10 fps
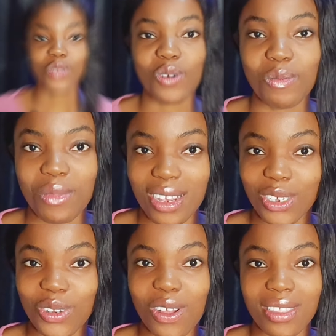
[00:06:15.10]
So
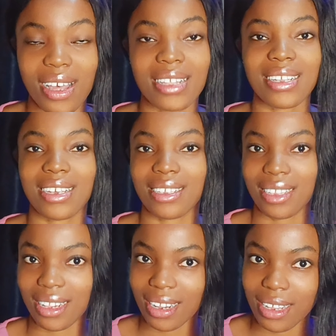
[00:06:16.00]
make sure that
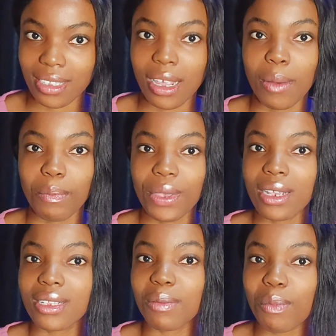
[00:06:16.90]
it's less.
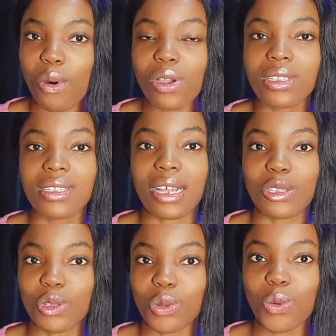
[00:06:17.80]
Pick the points
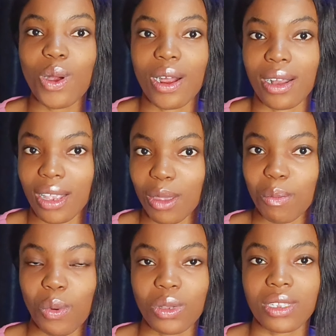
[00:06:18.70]
that you know are
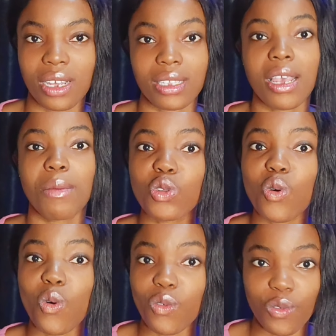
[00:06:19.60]
important. Don't
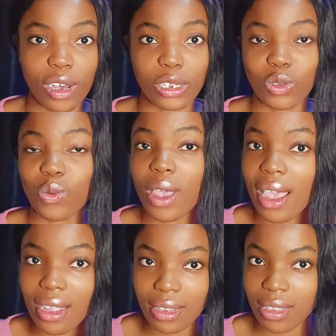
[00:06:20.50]
overdo
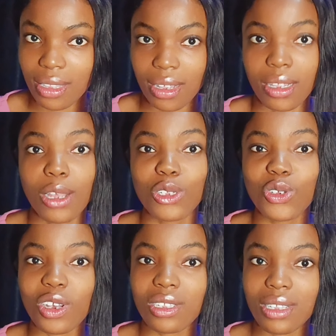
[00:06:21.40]
anything.
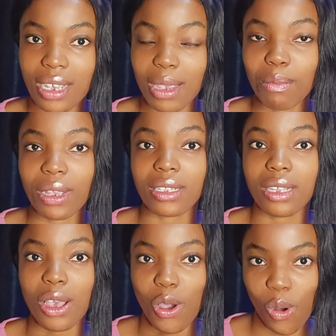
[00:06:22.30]
Just keep
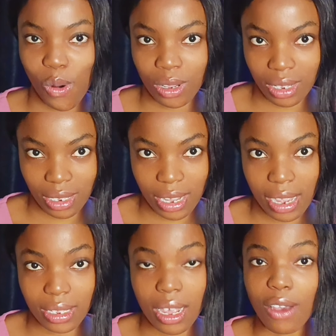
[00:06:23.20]
it
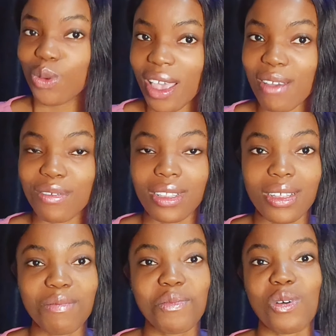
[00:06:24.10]
concise. Do
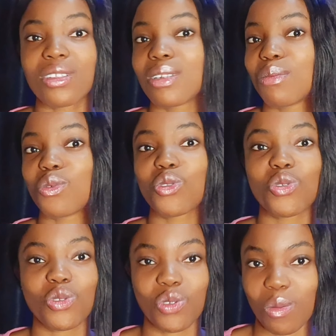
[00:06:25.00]
everything possible
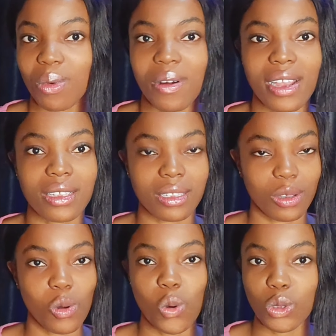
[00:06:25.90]
to summarize
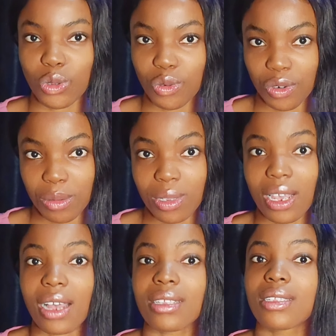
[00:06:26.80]
the whole
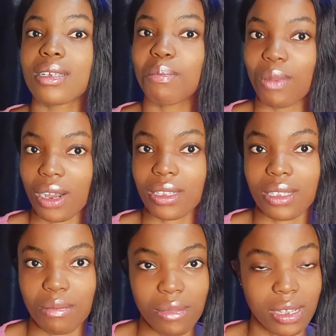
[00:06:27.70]
script and still
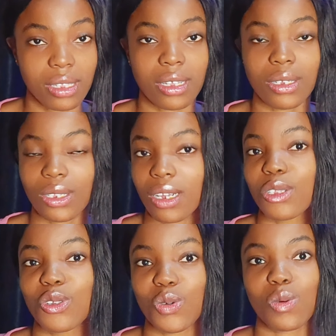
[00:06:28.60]
pass the message
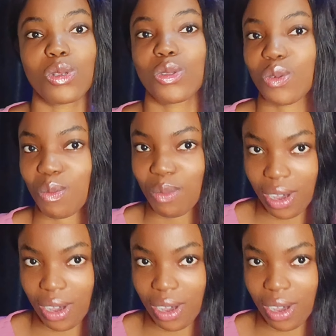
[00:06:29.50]
that you want to